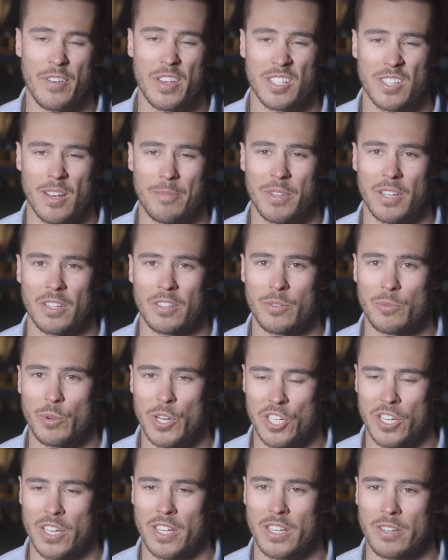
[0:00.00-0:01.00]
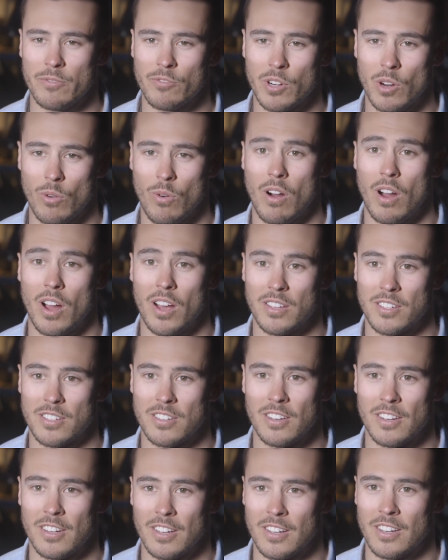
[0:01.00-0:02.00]
it's something which it
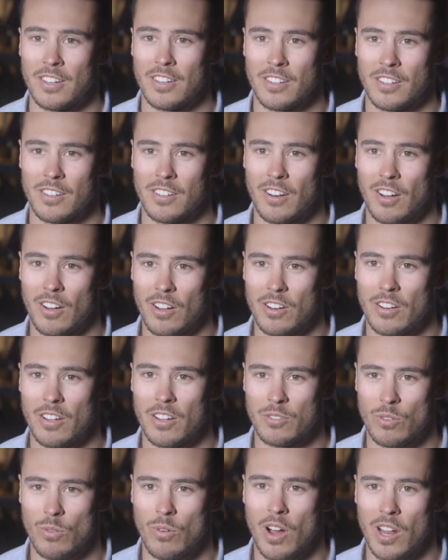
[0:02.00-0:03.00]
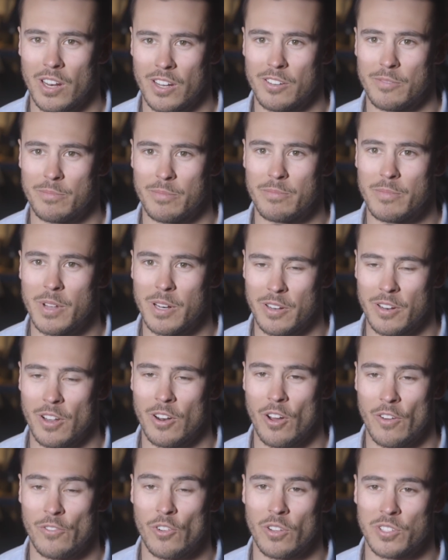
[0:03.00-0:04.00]
requires, quite a
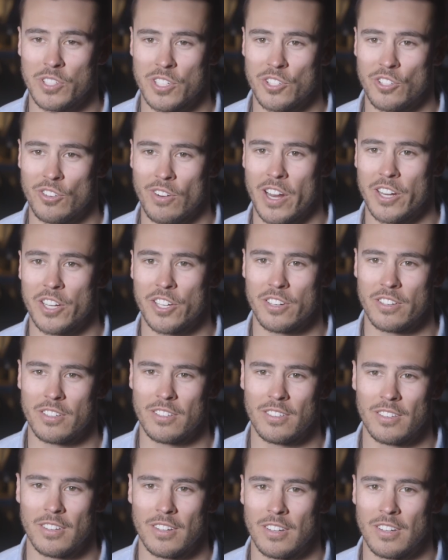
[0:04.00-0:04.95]
lot of concentration.